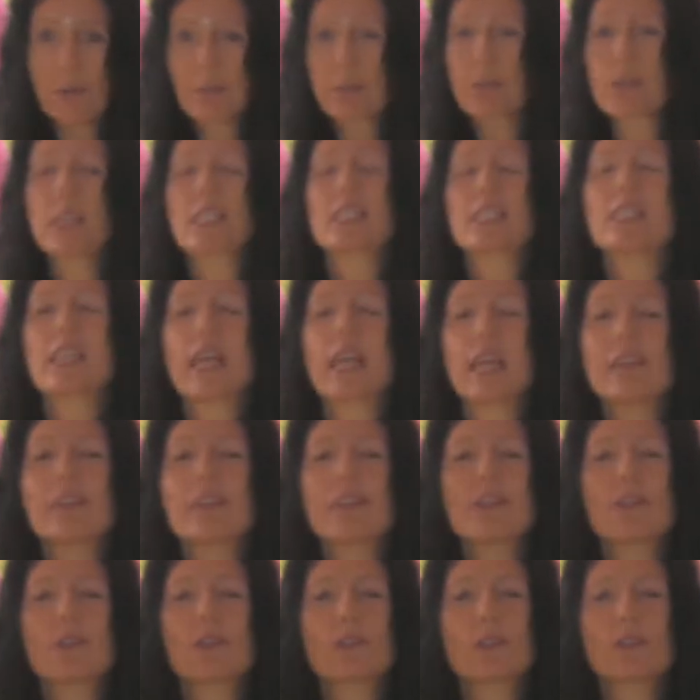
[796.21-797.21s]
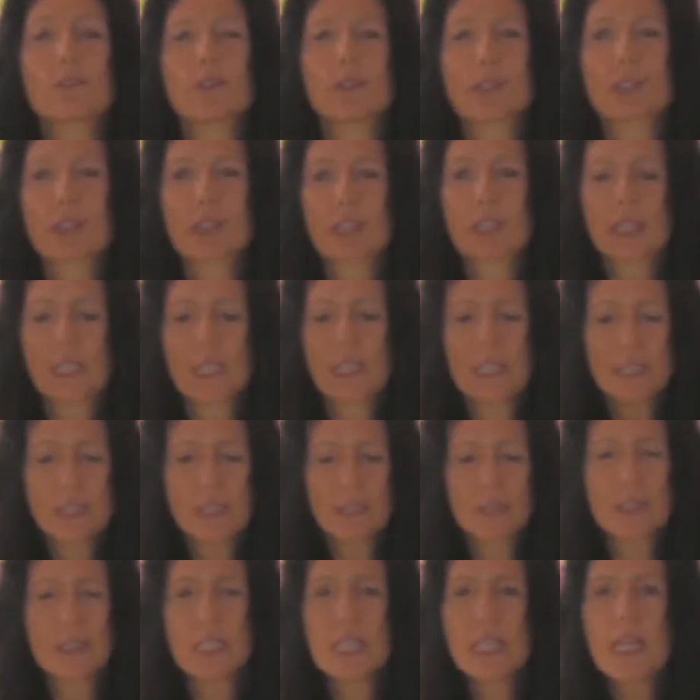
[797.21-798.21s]
pretend the universe can
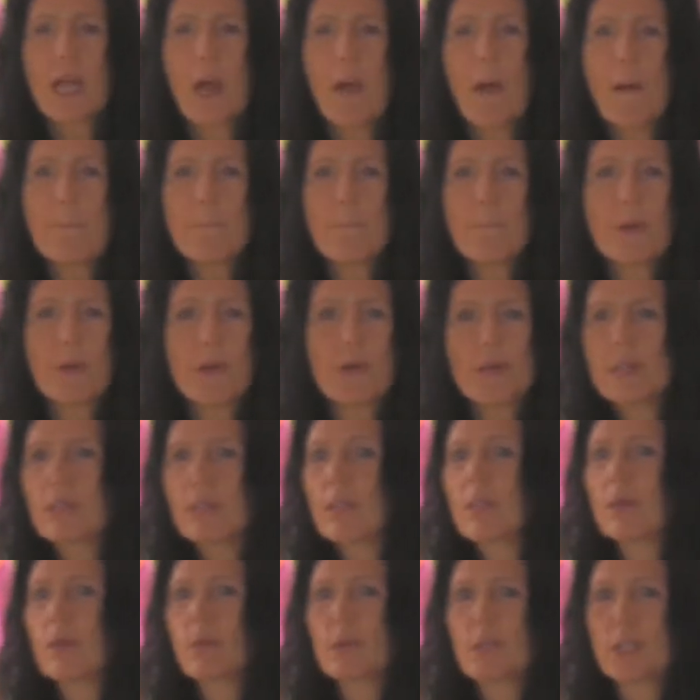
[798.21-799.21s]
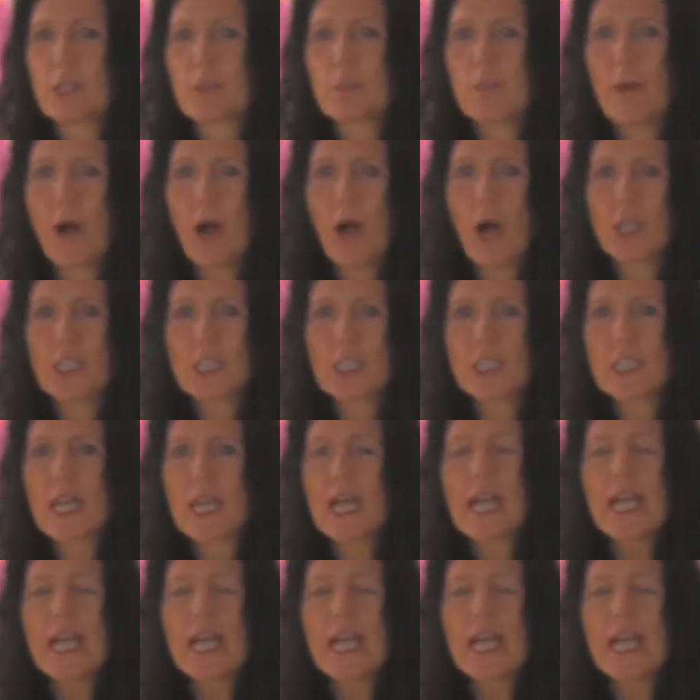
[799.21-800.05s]
hear it, put it in a wish box,